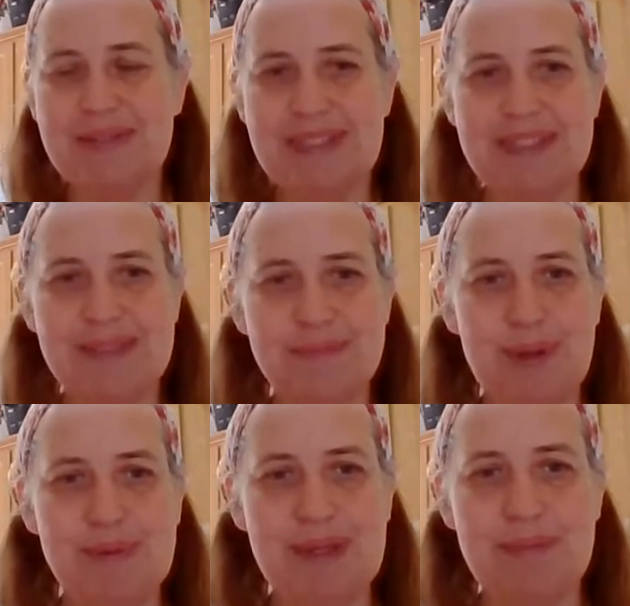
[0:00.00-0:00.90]
It's
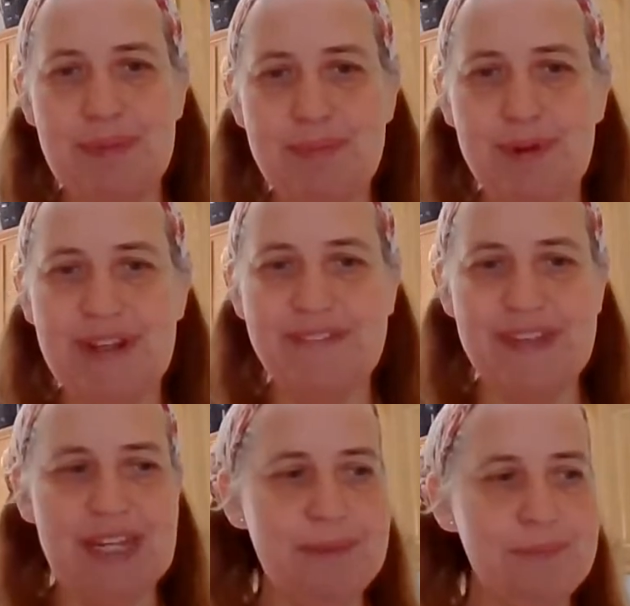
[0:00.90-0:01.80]
probably going to be pretty
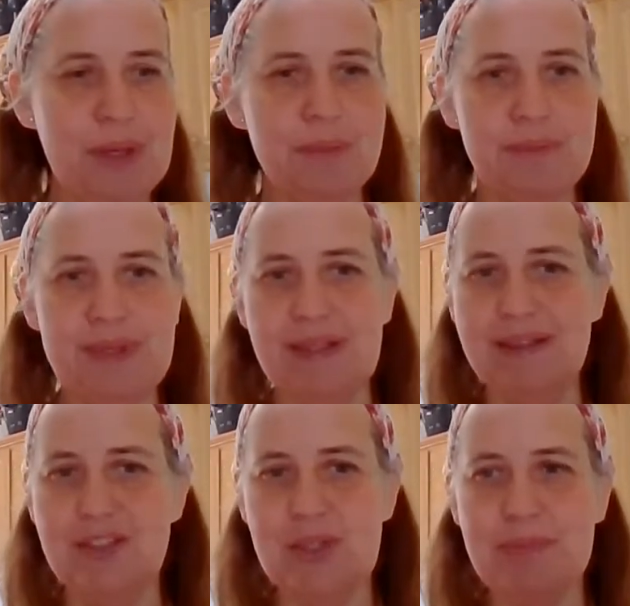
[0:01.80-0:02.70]
funny. I'll be
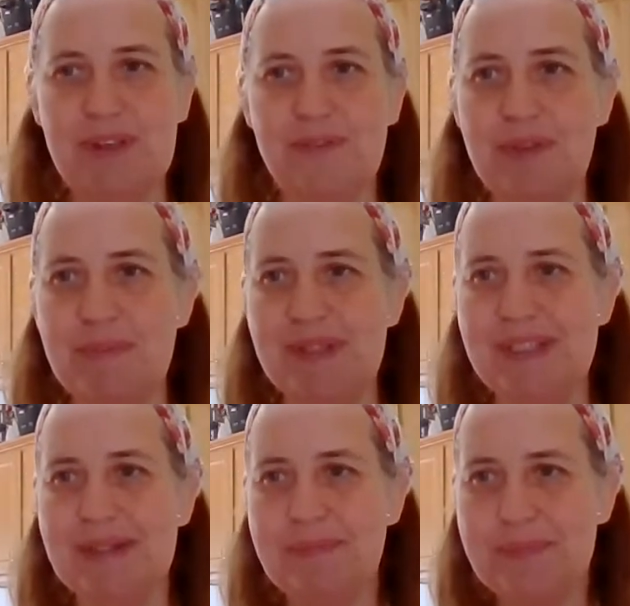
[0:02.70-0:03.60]
jumping for the milk.